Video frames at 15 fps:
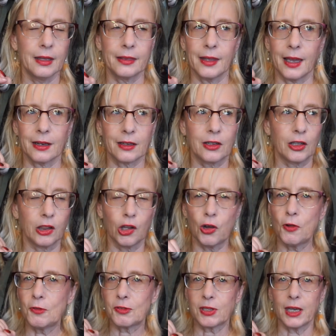that
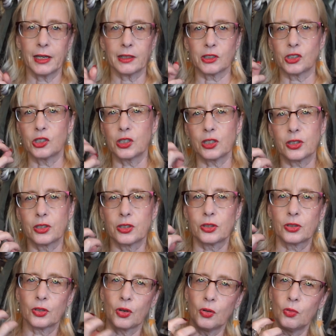clove scent is just
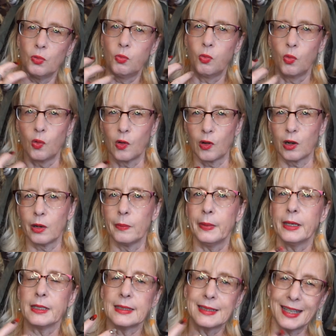so warm
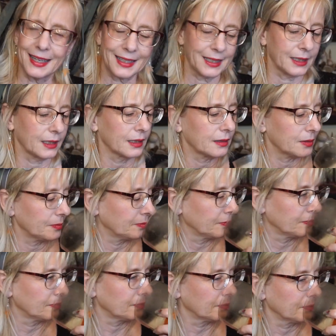and decadent.
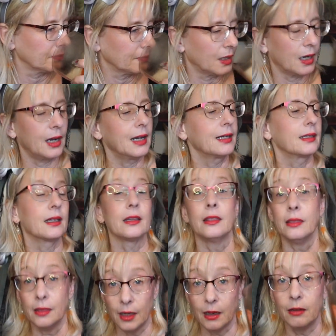I
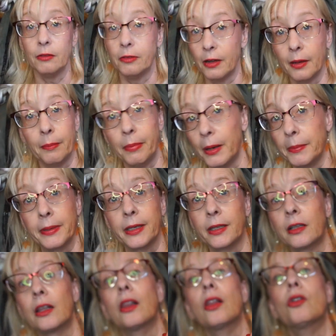love
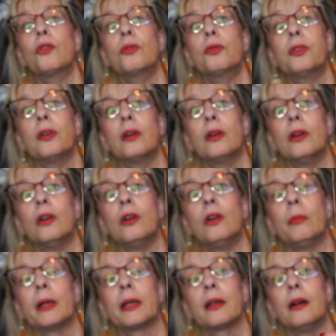pumpkin clove.
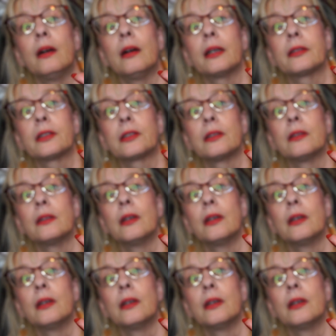Oh my gosh.